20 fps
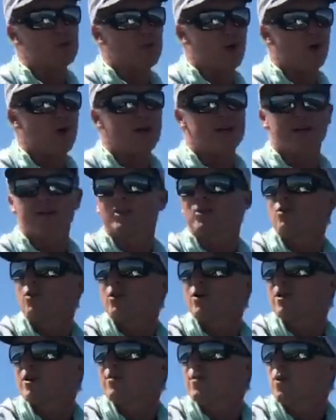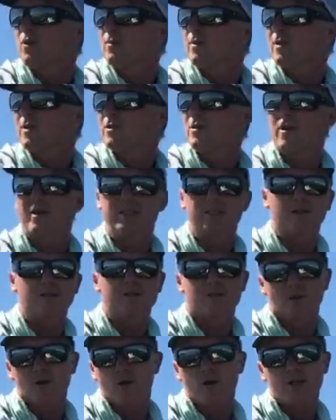tide, and it's right at the bottom of the tide, so
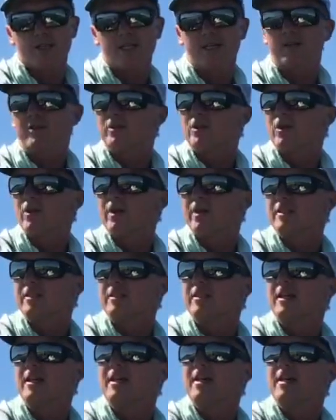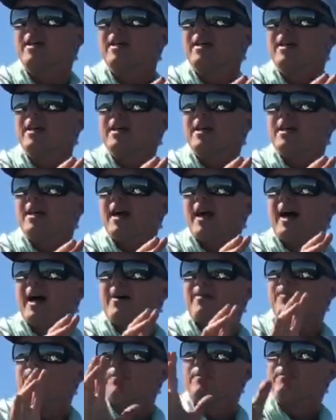it's not ideal tides.
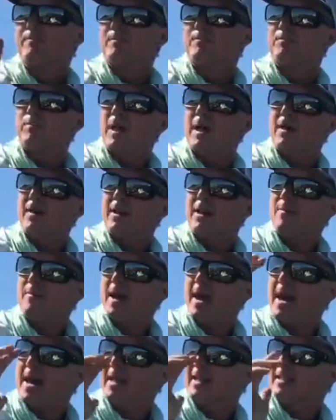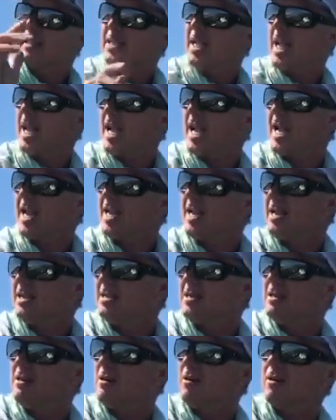Um, blowing about a
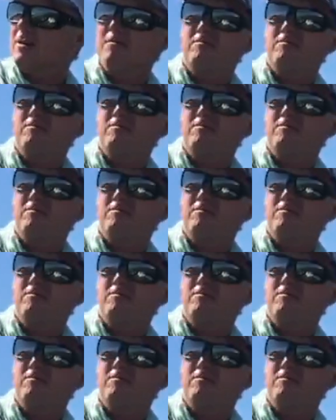ten knot